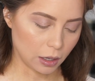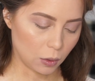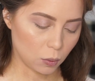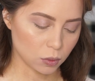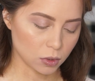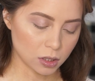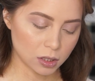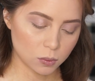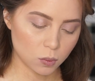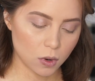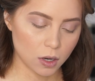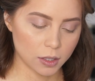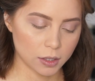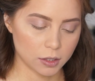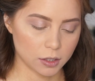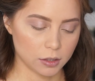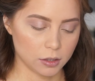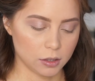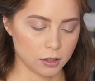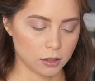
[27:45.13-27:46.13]
I was wanting
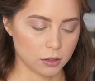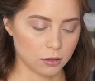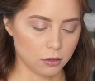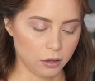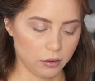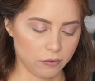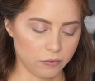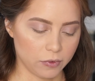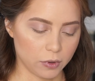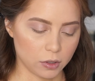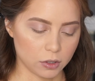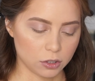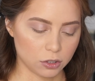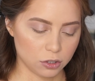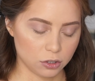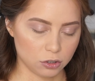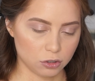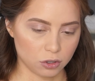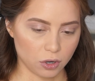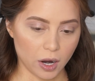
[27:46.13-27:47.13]
to do a
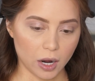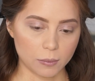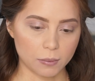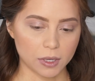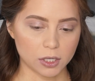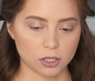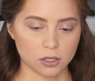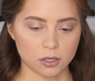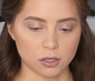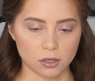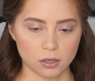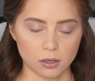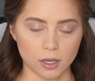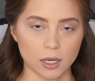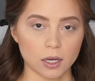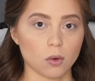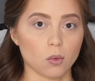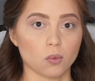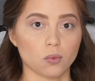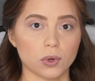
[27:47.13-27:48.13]
first trimester
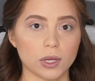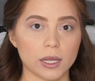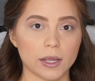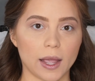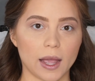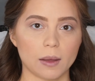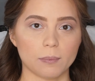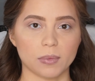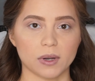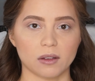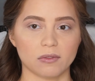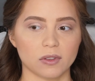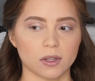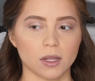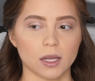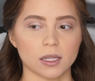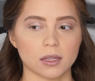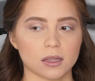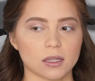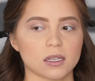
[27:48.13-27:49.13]
like recap, but I feel
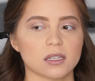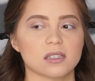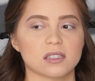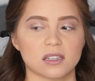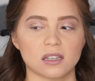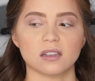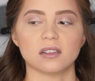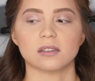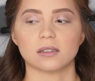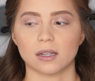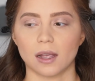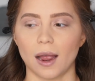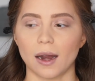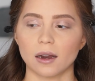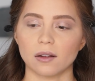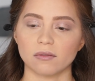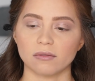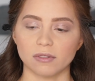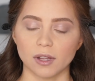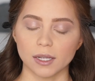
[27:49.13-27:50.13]
like this is
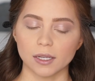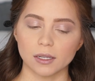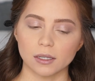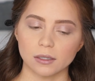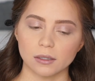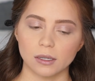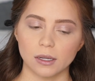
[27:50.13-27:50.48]
kind of like